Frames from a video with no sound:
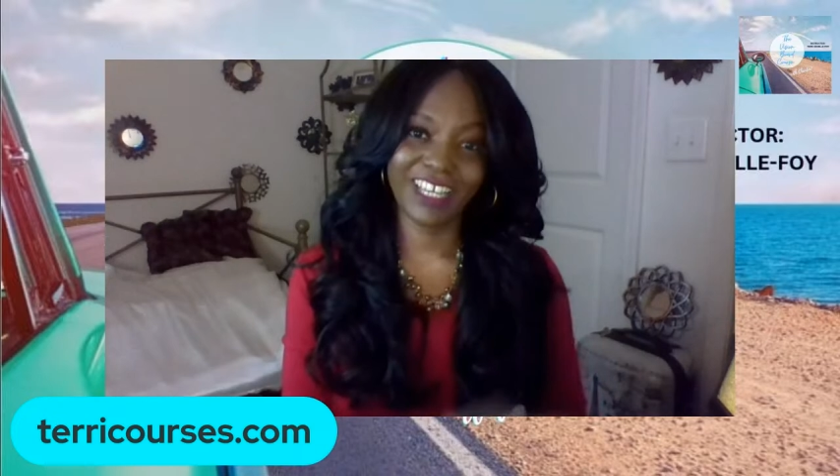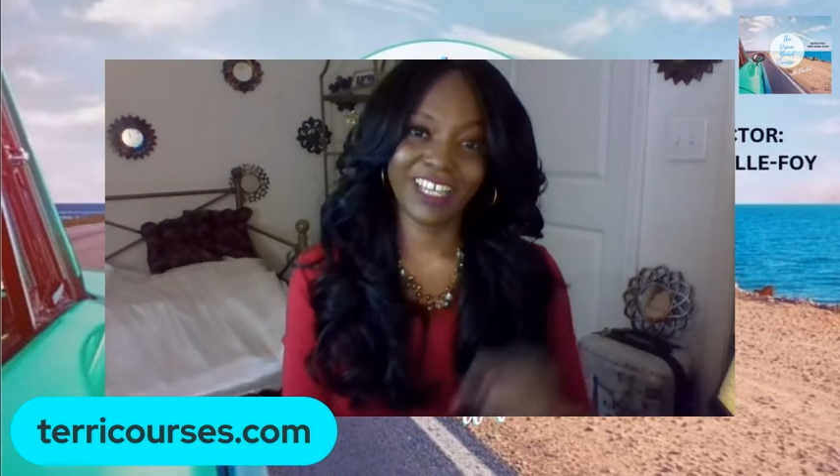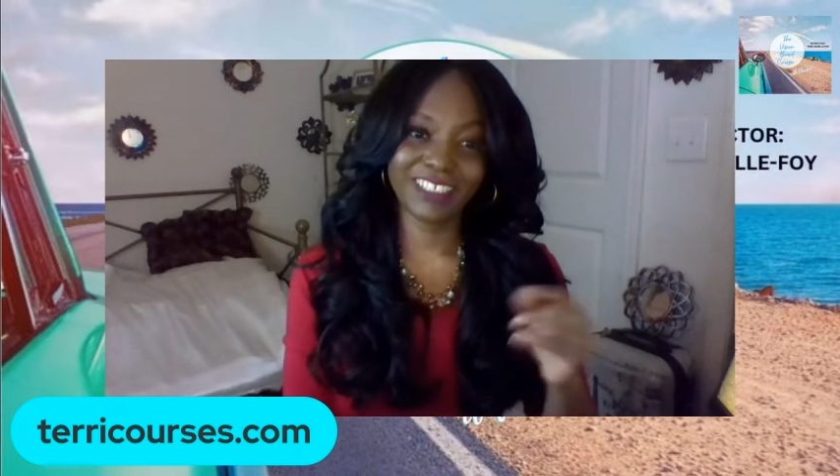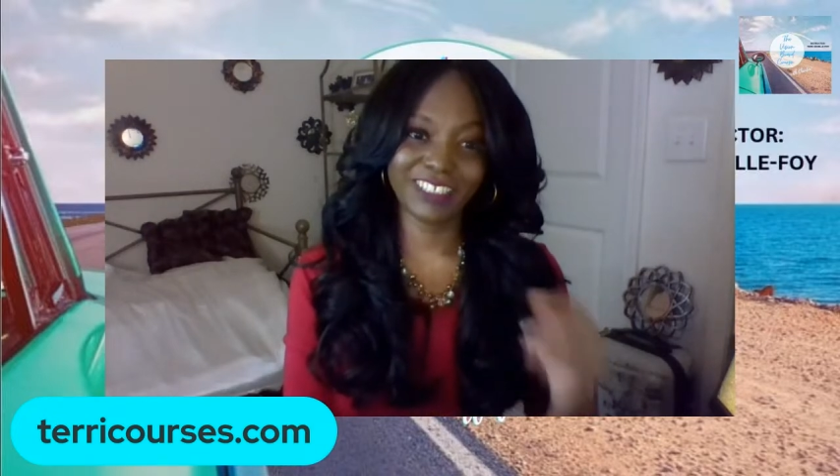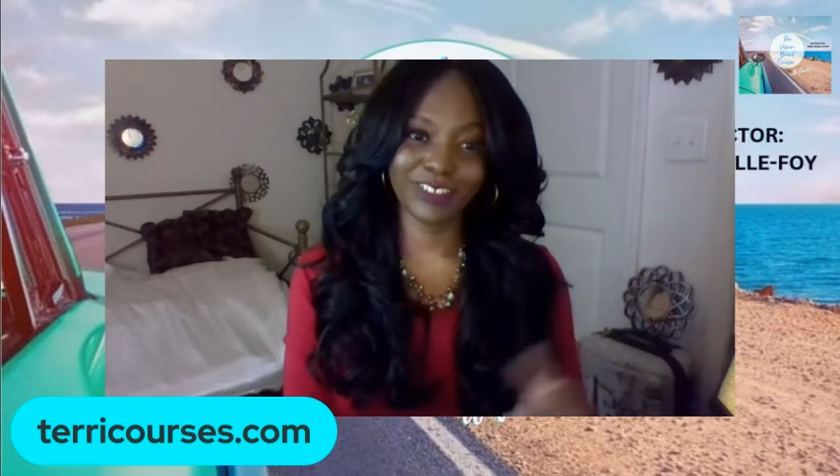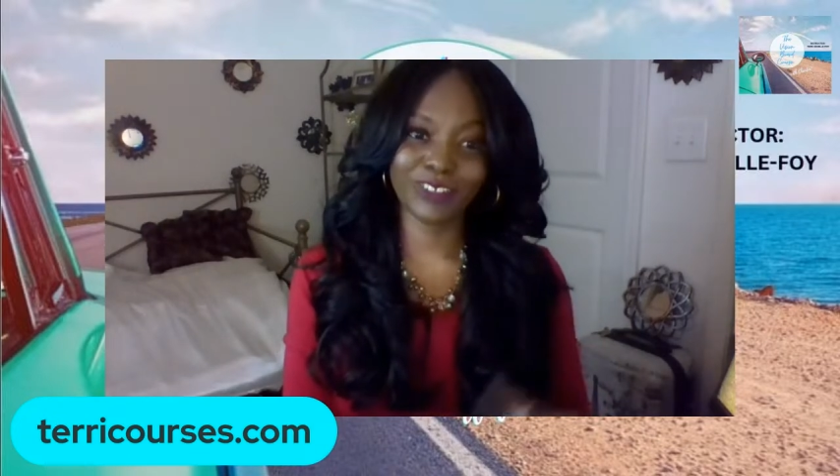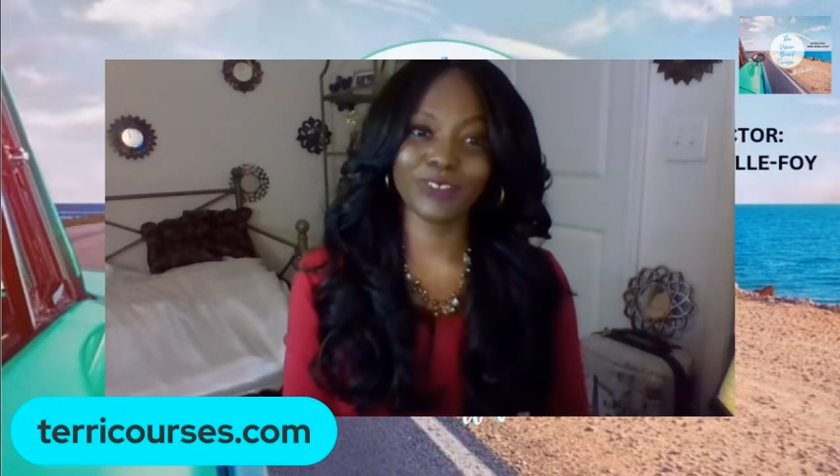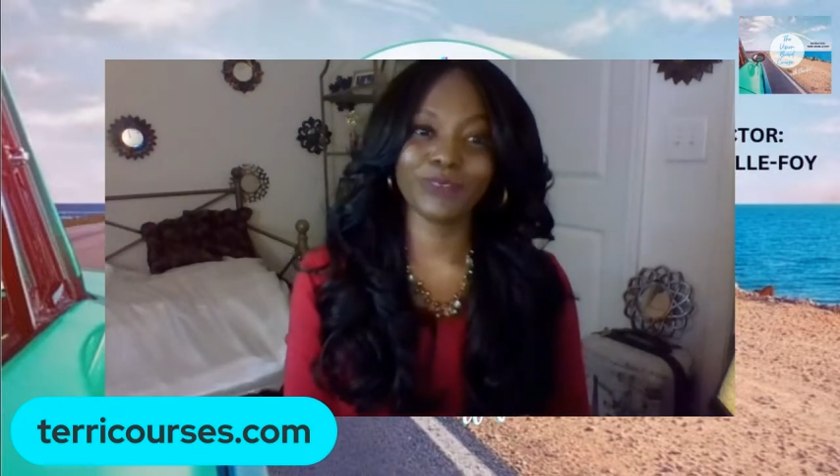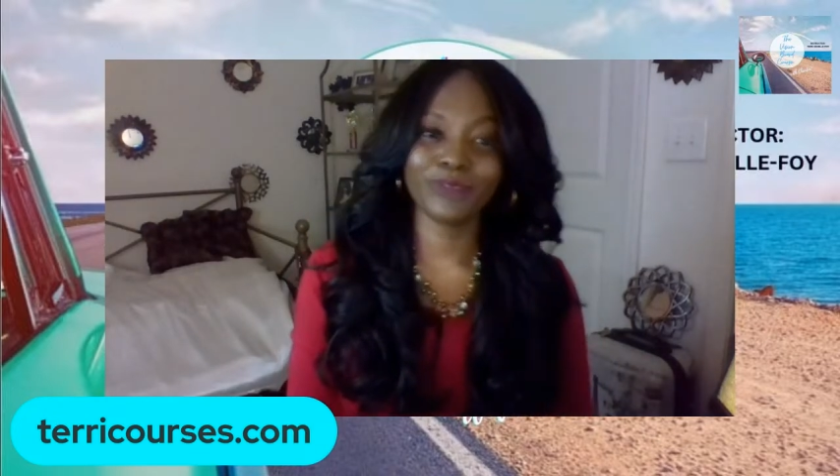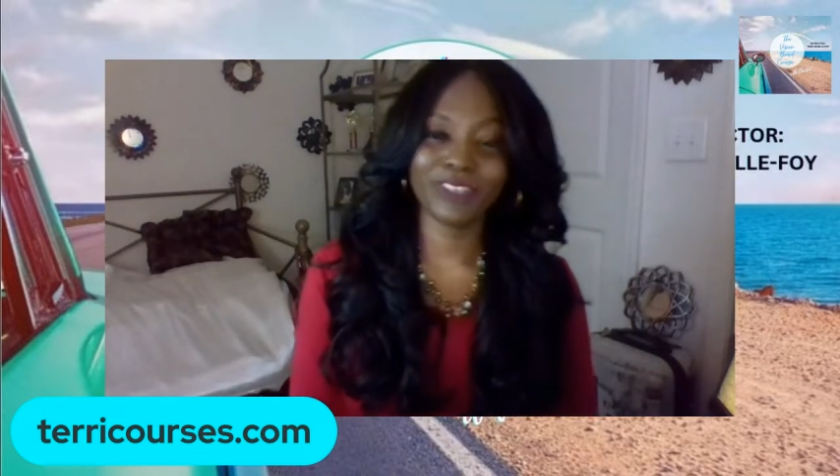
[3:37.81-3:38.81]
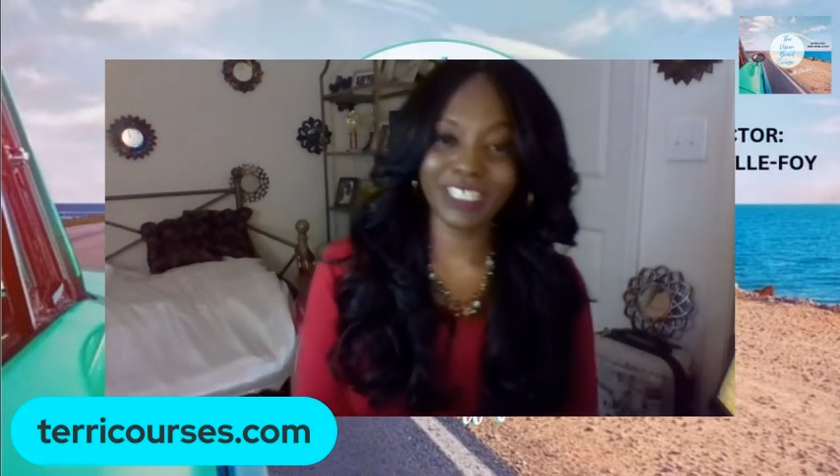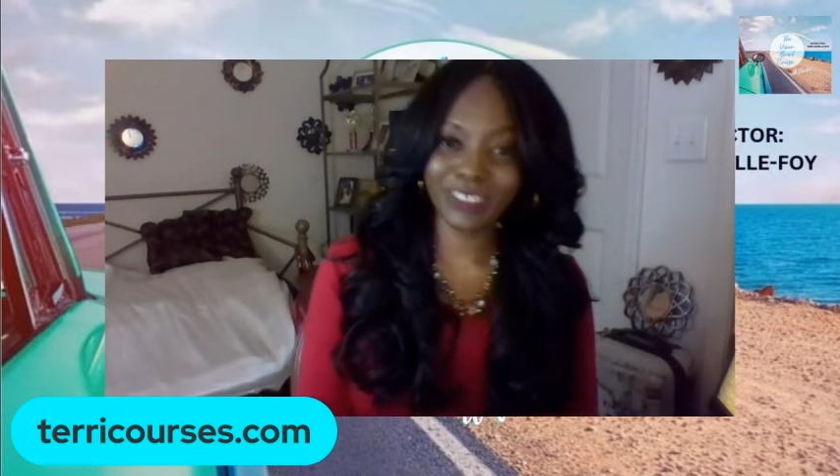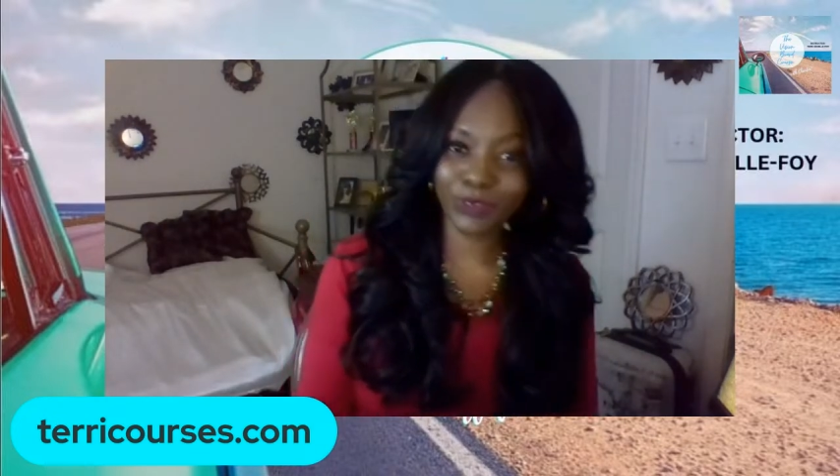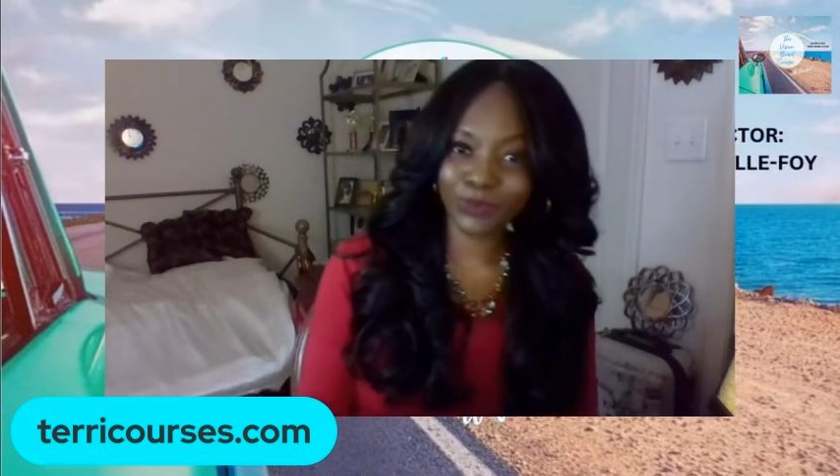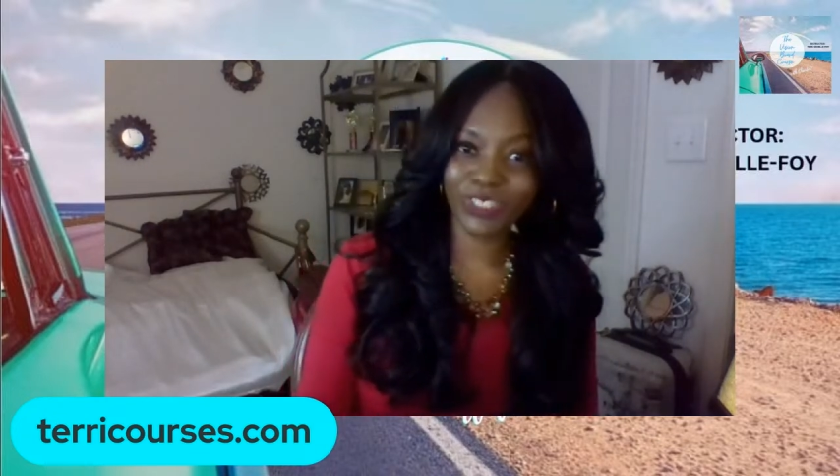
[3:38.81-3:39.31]
And so
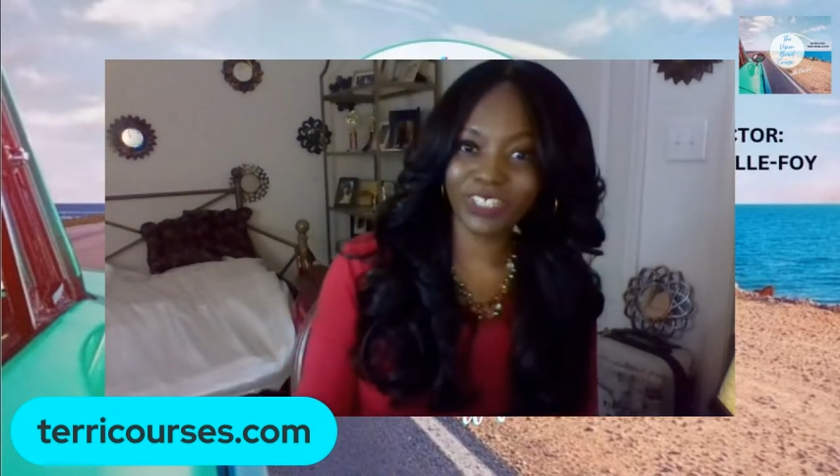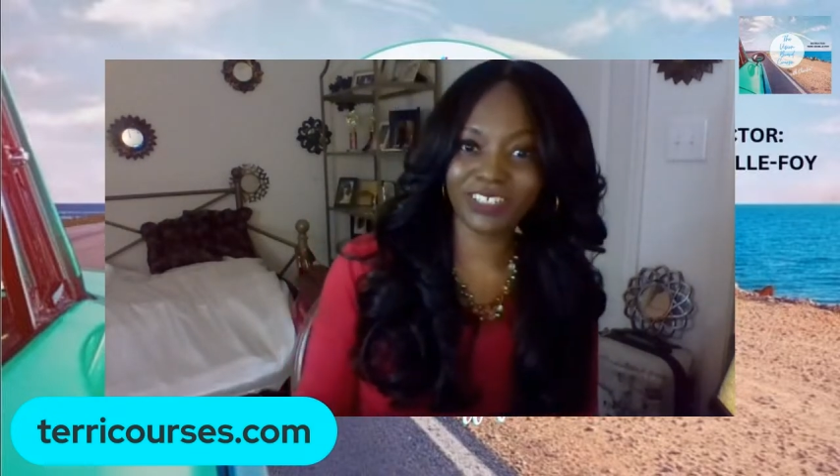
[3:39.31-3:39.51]
that's what we